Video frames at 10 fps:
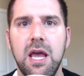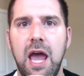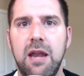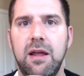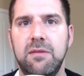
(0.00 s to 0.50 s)

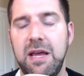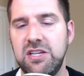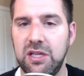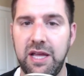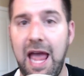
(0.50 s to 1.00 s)
and
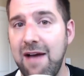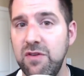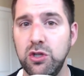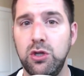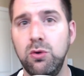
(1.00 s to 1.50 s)
basically
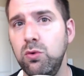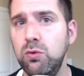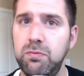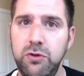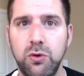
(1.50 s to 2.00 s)
having
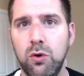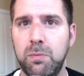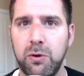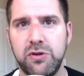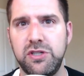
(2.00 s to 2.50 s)
two dual
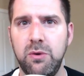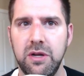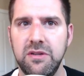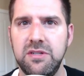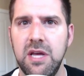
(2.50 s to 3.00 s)

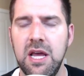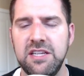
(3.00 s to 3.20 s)
personas,